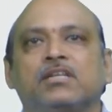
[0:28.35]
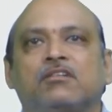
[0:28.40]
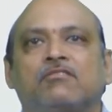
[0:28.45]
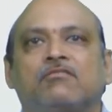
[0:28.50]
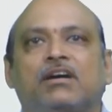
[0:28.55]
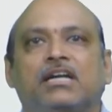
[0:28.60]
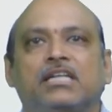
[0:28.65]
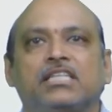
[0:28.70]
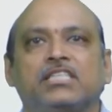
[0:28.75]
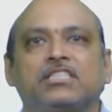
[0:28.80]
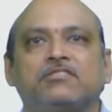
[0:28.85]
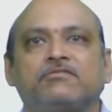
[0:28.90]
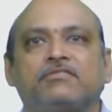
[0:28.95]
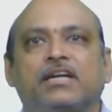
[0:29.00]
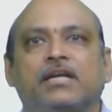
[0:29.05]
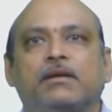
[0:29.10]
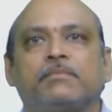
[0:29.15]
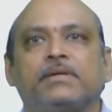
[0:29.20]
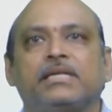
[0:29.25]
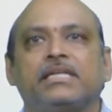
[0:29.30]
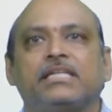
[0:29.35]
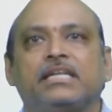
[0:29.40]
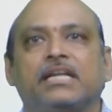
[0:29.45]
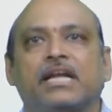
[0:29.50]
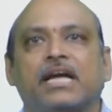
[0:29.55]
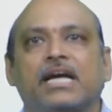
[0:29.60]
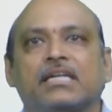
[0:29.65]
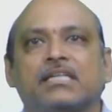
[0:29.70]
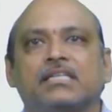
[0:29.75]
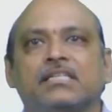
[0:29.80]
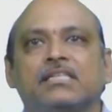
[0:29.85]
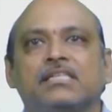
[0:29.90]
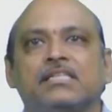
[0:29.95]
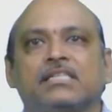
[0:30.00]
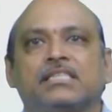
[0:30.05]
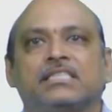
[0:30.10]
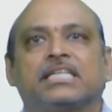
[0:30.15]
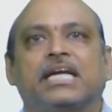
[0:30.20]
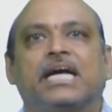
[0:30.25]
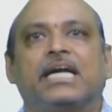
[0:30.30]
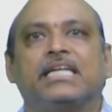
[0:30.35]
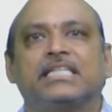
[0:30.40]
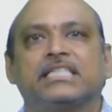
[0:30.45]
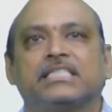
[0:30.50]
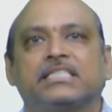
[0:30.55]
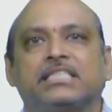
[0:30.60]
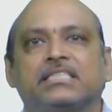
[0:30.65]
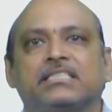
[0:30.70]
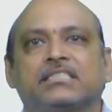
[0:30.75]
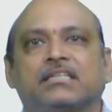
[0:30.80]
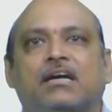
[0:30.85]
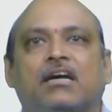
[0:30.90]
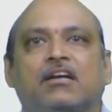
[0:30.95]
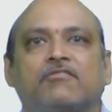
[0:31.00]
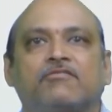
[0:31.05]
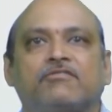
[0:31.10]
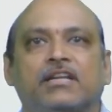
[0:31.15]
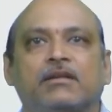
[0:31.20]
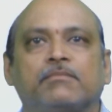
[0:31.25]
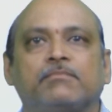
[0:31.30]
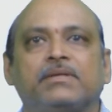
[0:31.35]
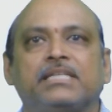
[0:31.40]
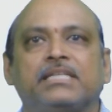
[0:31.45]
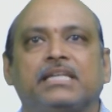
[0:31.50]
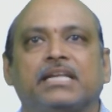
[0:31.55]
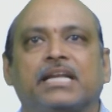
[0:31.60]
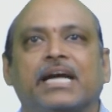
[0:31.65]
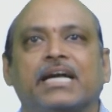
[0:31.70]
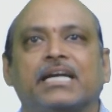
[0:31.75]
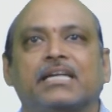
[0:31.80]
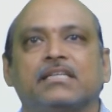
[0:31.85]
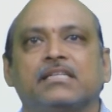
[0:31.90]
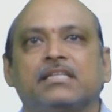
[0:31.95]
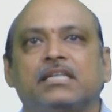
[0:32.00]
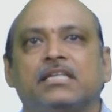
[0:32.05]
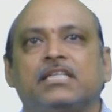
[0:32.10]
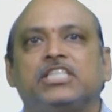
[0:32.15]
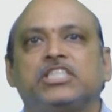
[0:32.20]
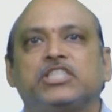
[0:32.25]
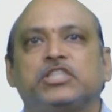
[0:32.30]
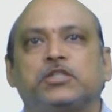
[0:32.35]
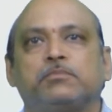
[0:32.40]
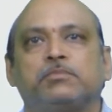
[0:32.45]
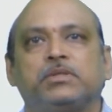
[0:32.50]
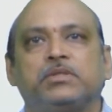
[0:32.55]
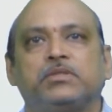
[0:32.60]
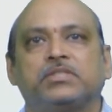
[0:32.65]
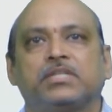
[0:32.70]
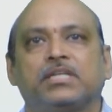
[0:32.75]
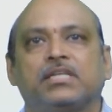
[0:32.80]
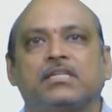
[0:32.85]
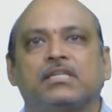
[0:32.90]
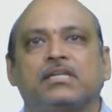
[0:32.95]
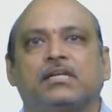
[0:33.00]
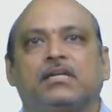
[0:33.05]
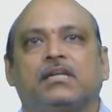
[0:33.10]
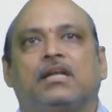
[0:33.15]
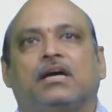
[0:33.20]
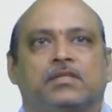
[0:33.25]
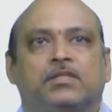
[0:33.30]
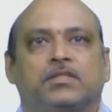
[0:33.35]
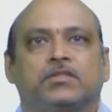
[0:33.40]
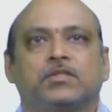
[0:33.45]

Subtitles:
what is Fermi Dirac statistics or Fermi Dirac distribution law.